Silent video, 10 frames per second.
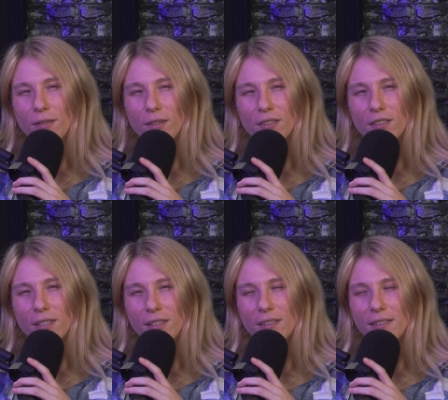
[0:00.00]
You could
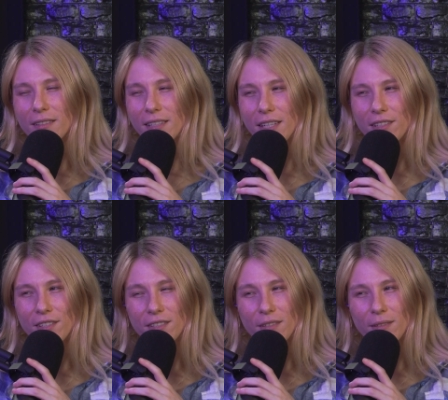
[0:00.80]
just
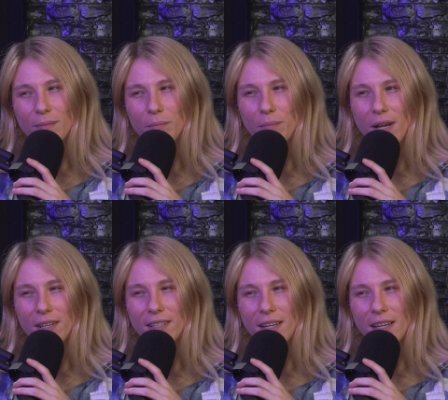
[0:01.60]
catch us
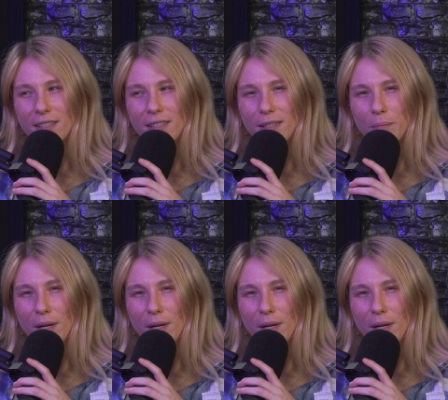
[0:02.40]
podcasting